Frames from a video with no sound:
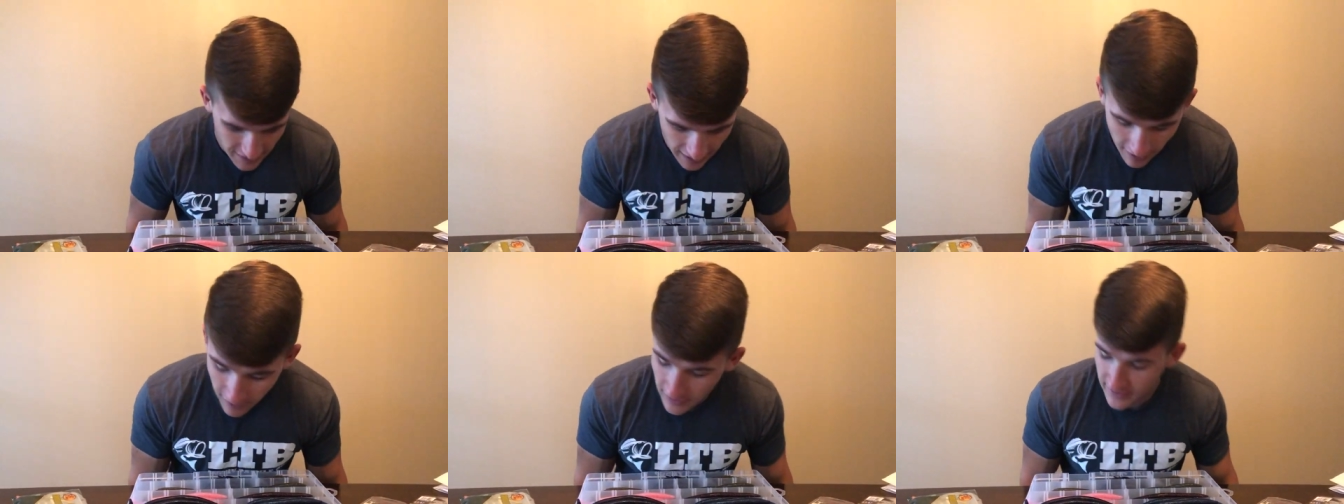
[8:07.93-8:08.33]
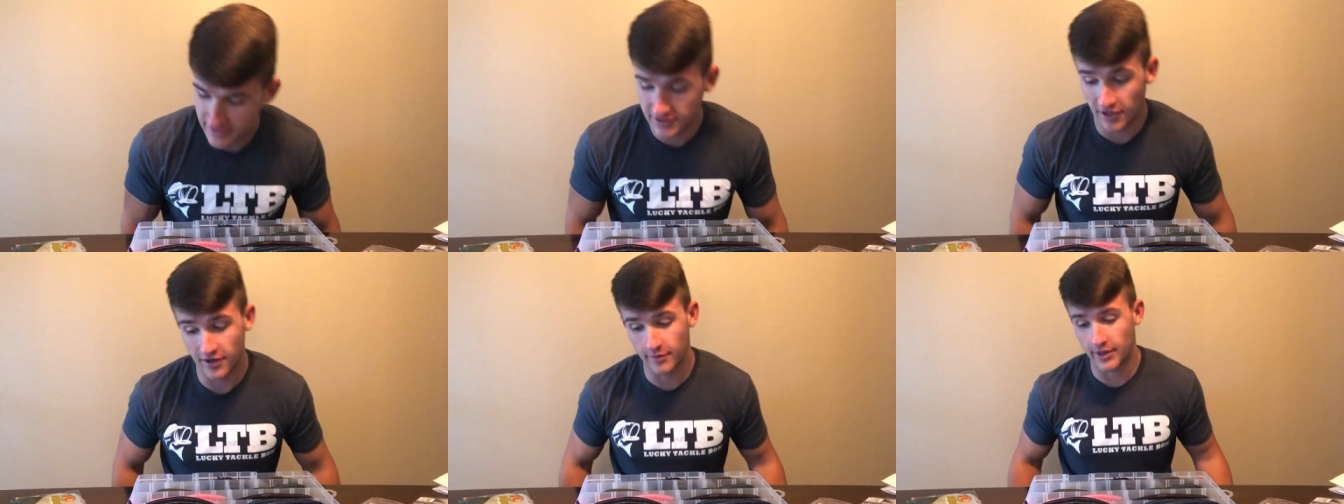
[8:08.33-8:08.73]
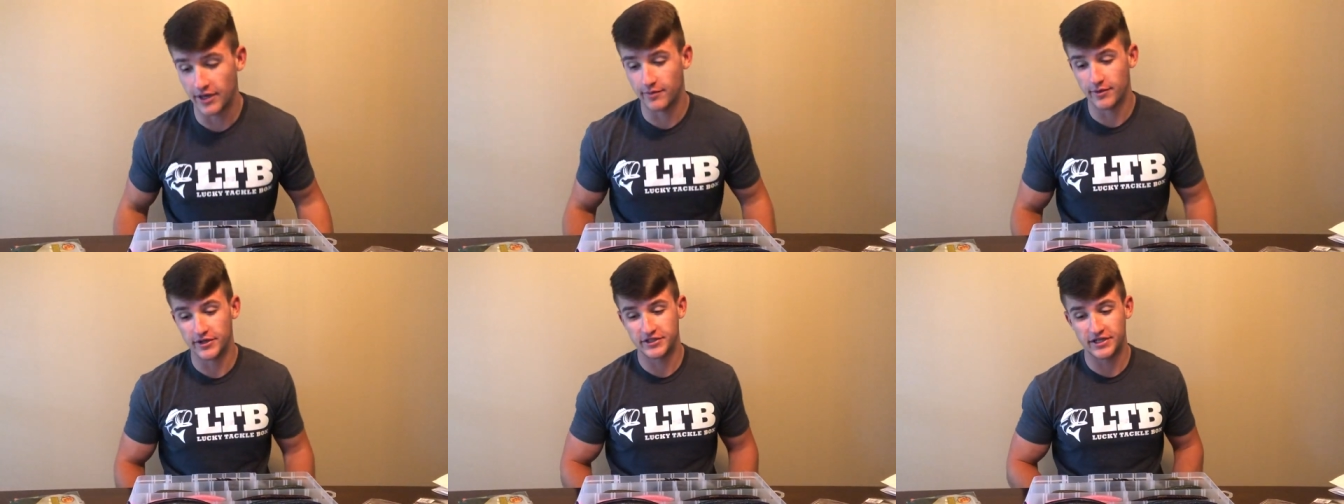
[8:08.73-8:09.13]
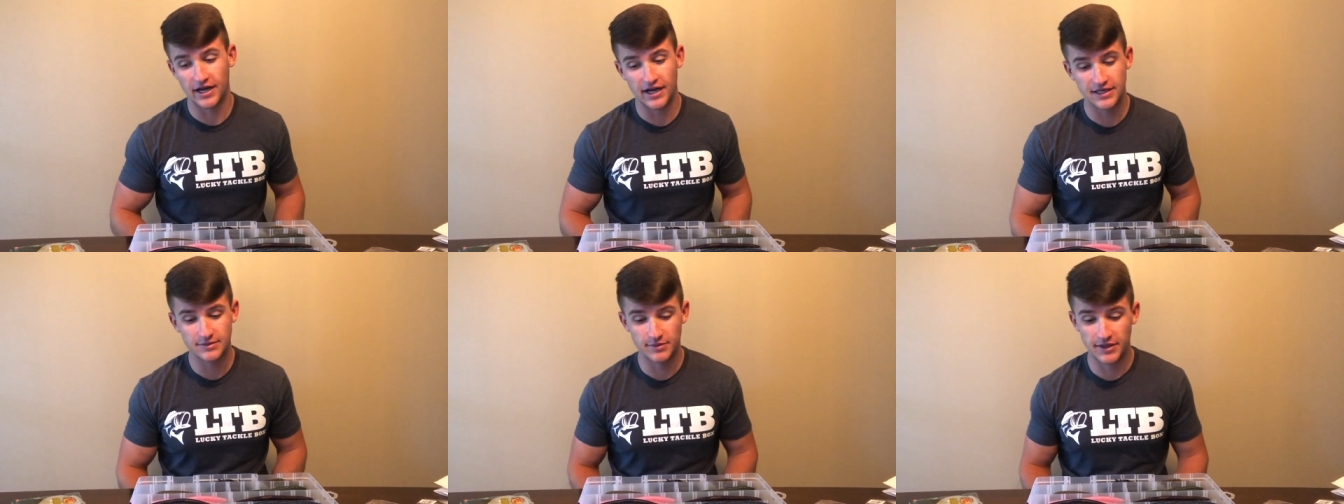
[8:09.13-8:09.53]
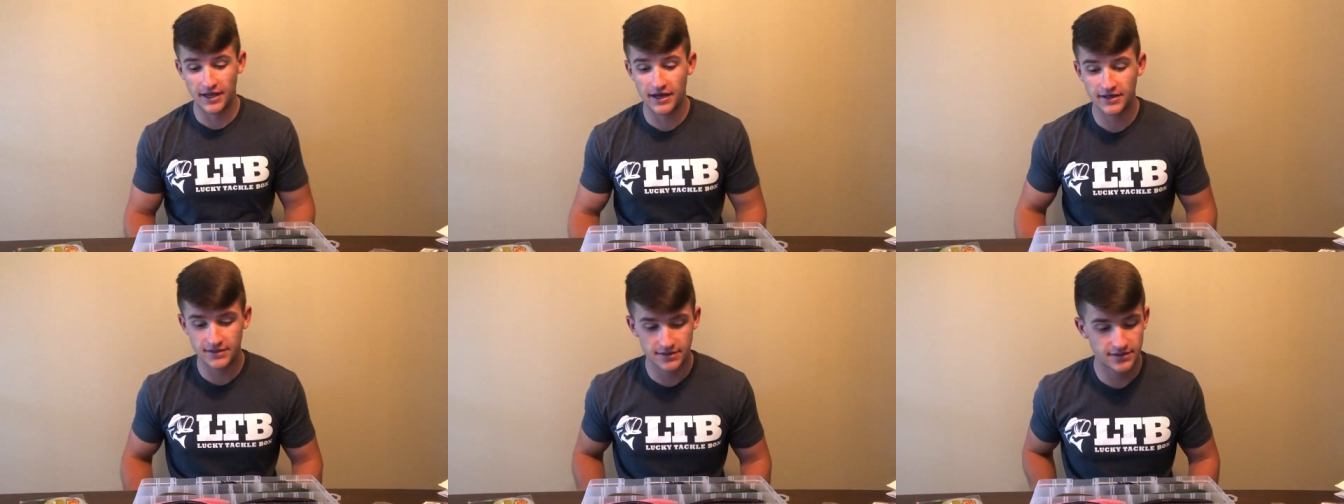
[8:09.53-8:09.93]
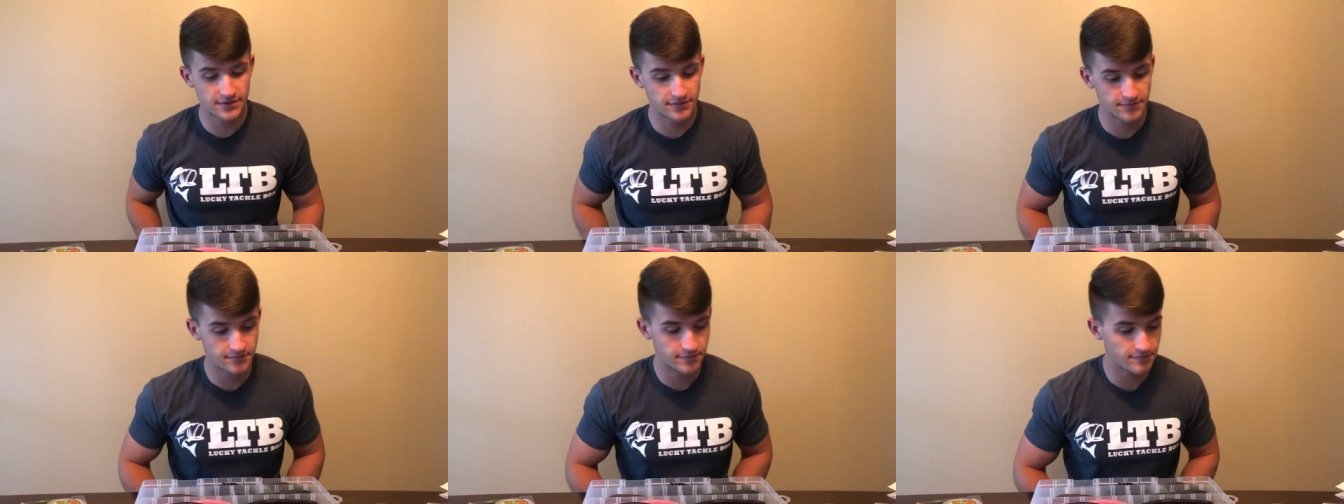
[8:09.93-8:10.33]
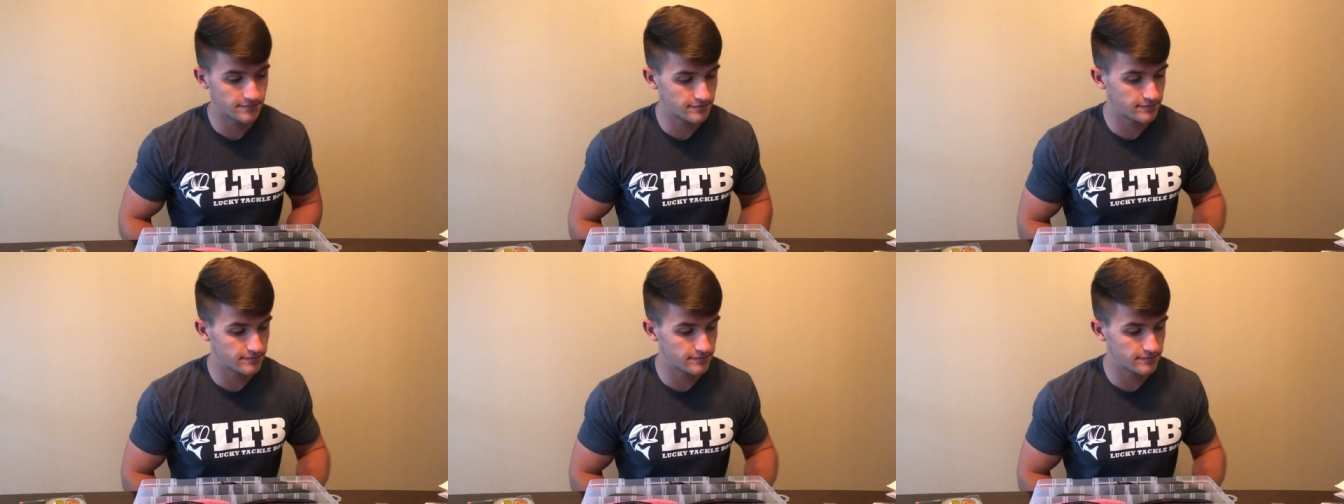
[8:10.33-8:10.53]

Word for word: I don't like talk about it much guys, but that is